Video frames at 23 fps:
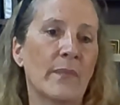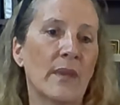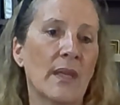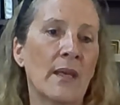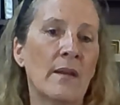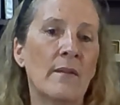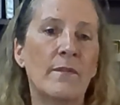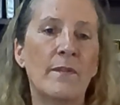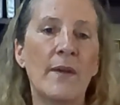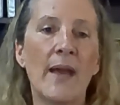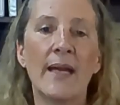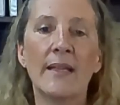
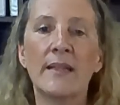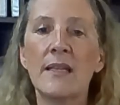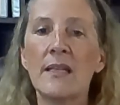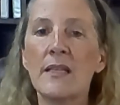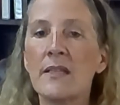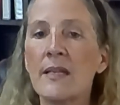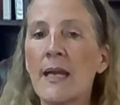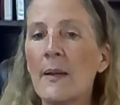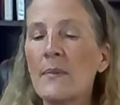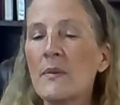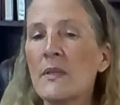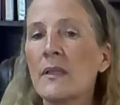In fact, these
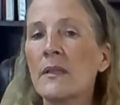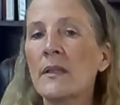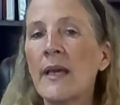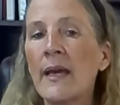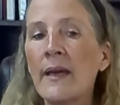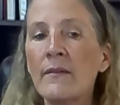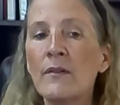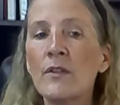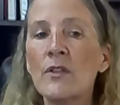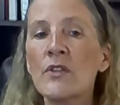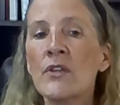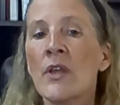types of
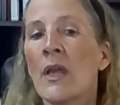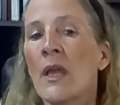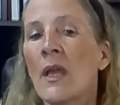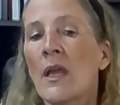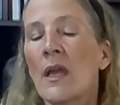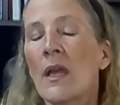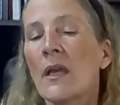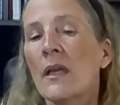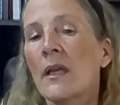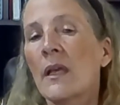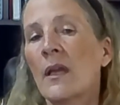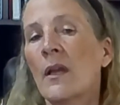labels
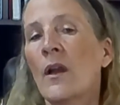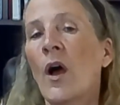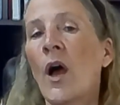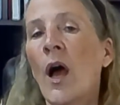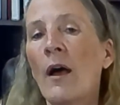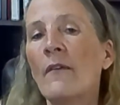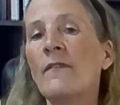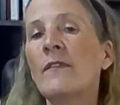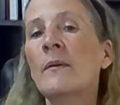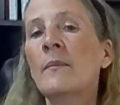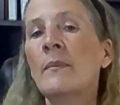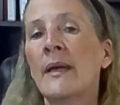can
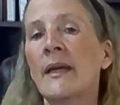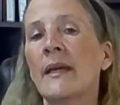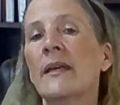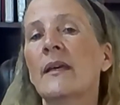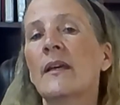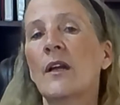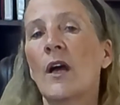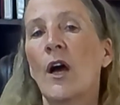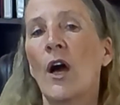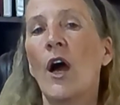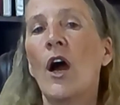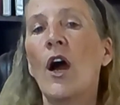often make
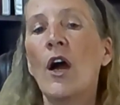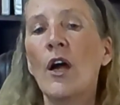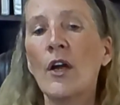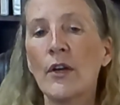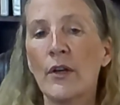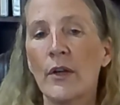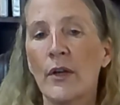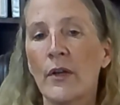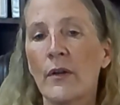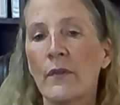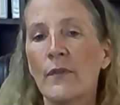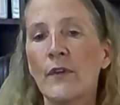it
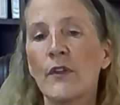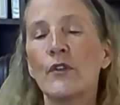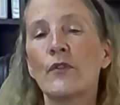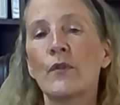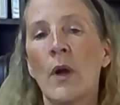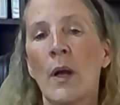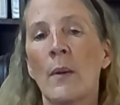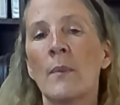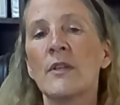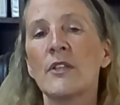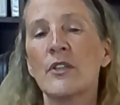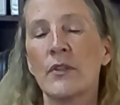harder for
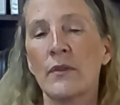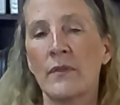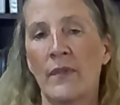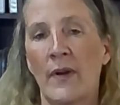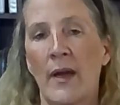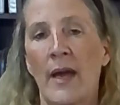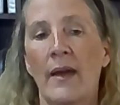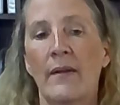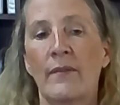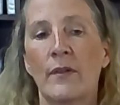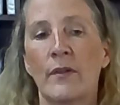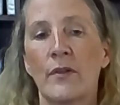trauma
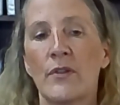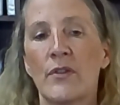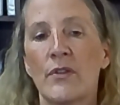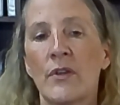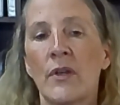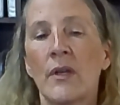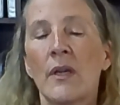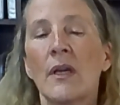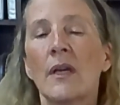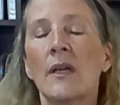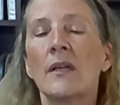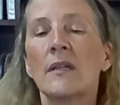survivors
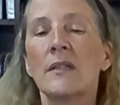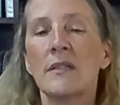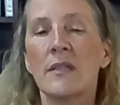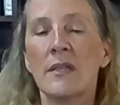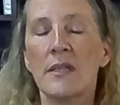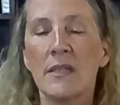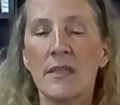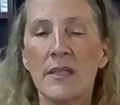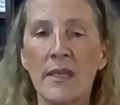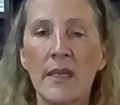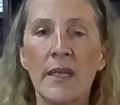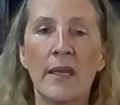to
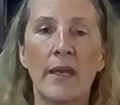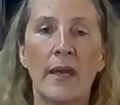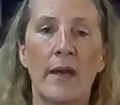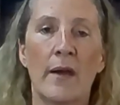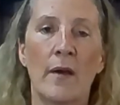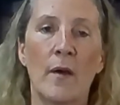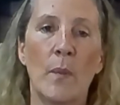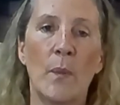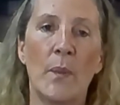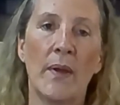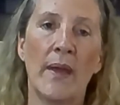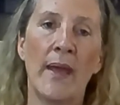seek
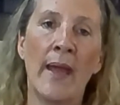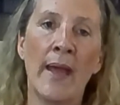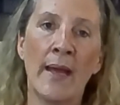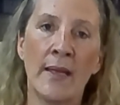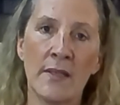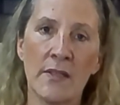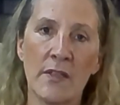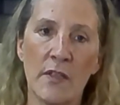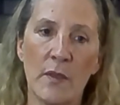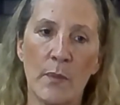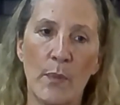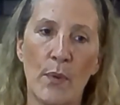help and
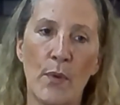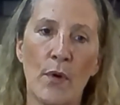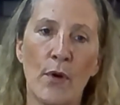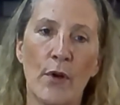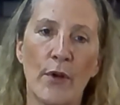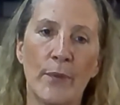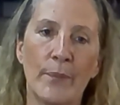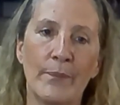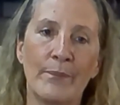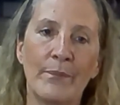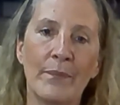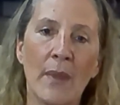support.
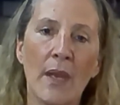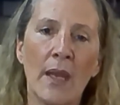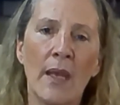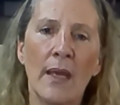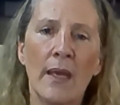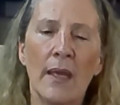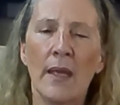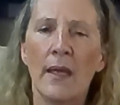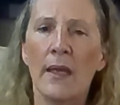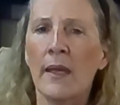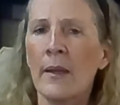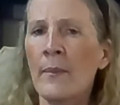
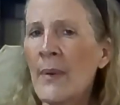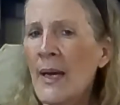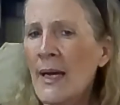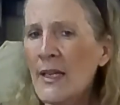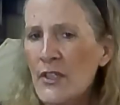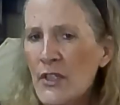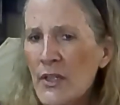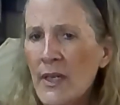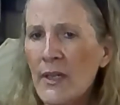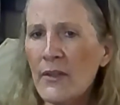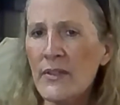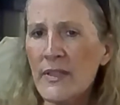
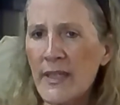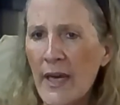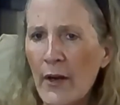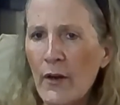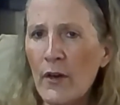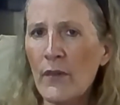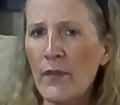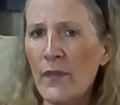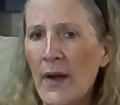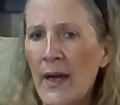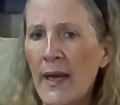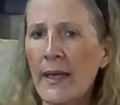Imagine how
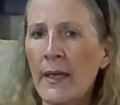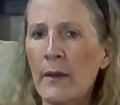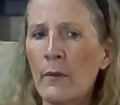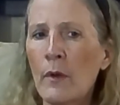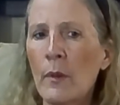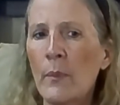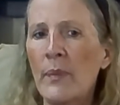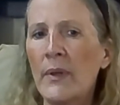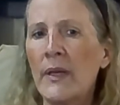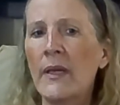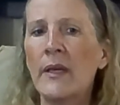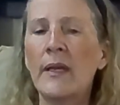terrifying it
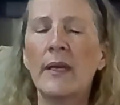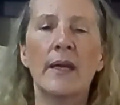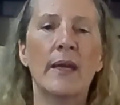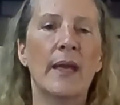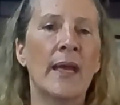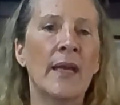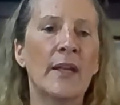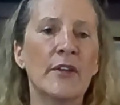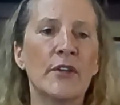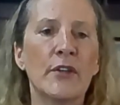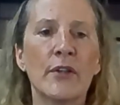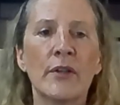would be to
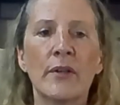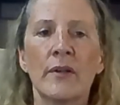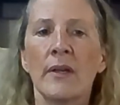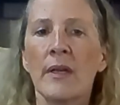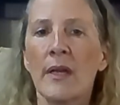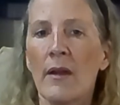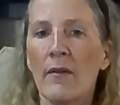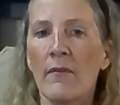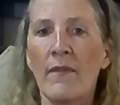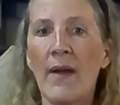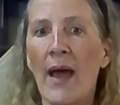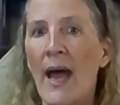enter
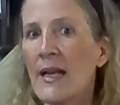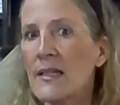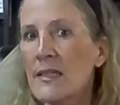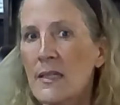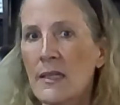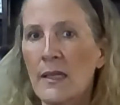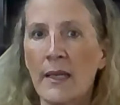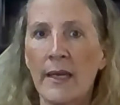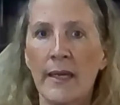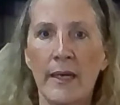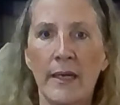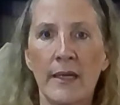
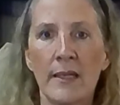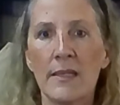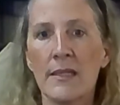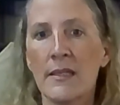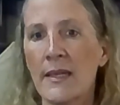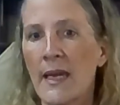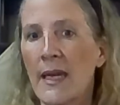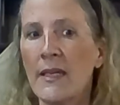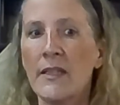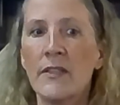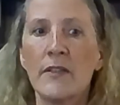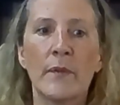vacillating
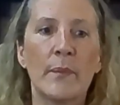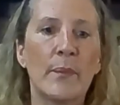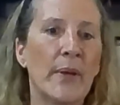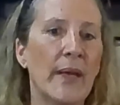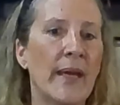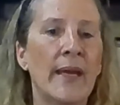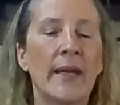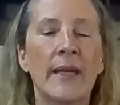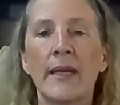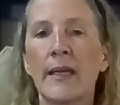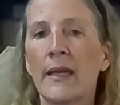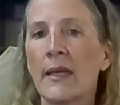states of
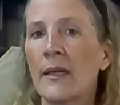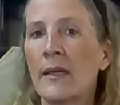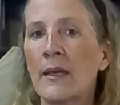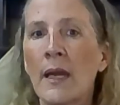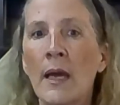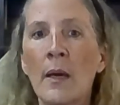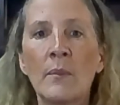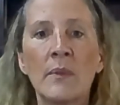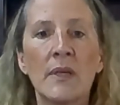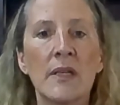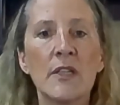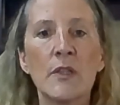panic and
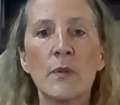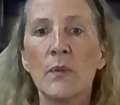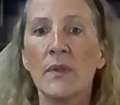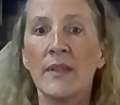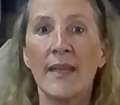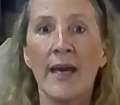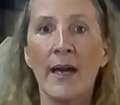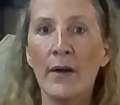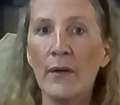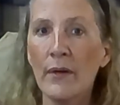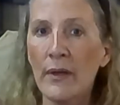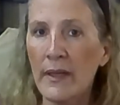numbness
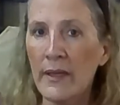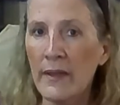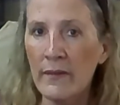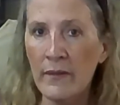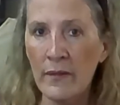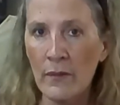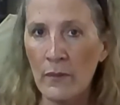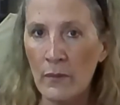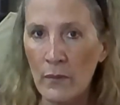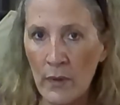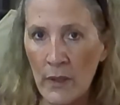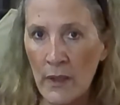without
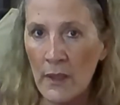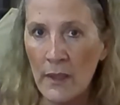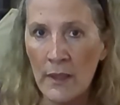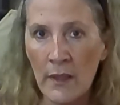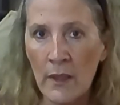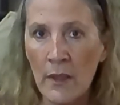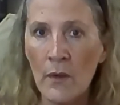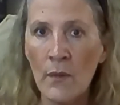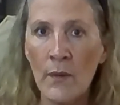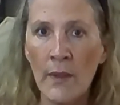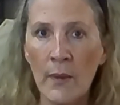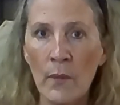even really
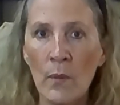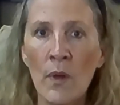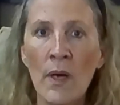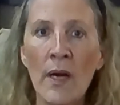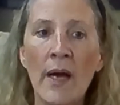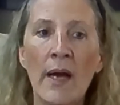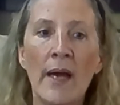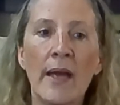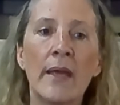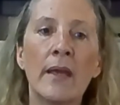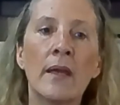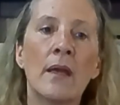knowing
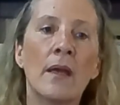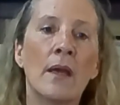why.